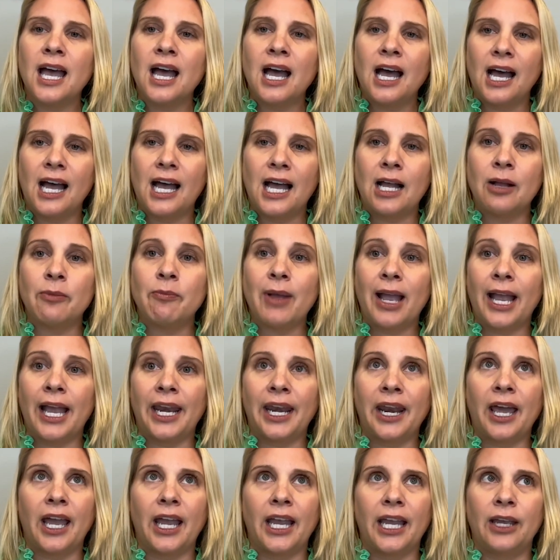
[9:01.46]

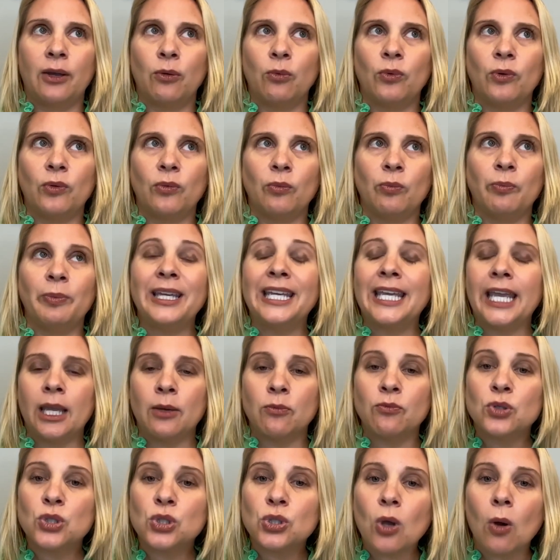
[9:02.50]
And it
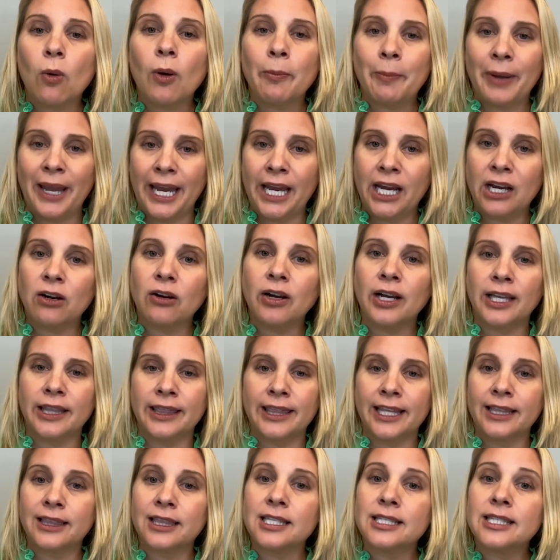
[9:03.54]
became so apparent
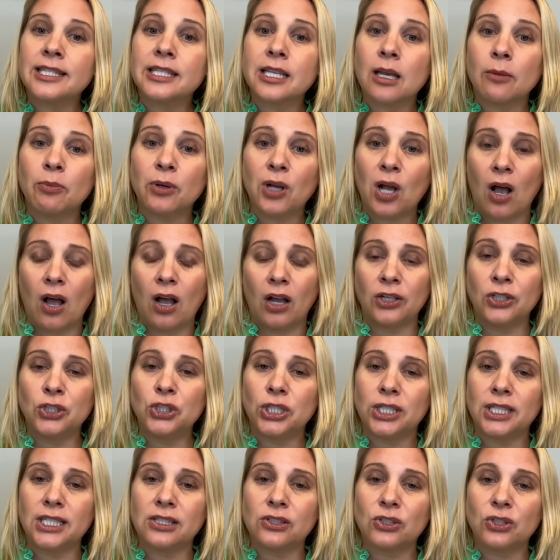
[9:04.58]
that the
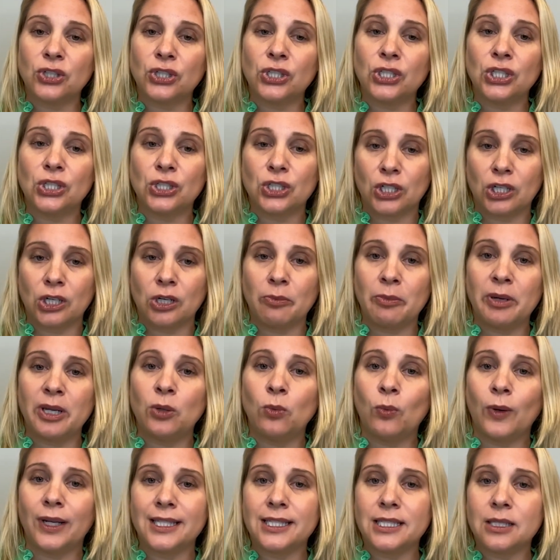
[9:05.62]
subconscious could
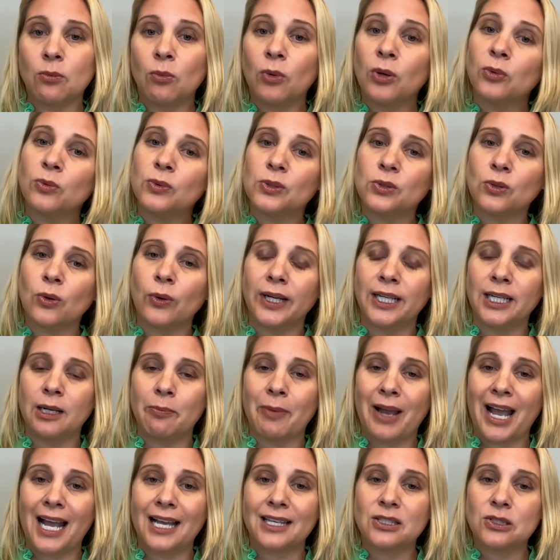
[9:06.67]
determine when someone was going to
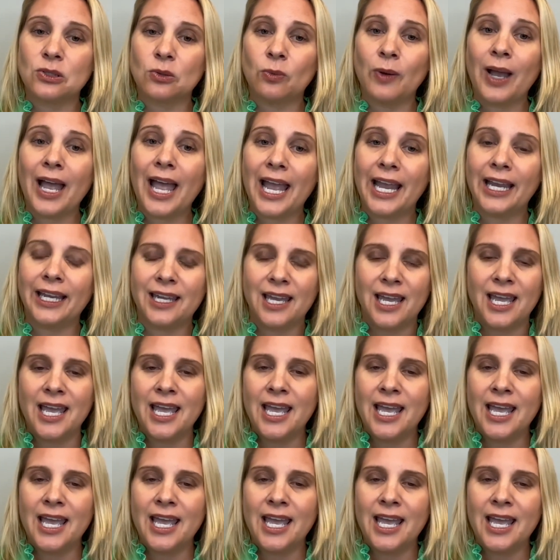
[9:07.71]
pass away.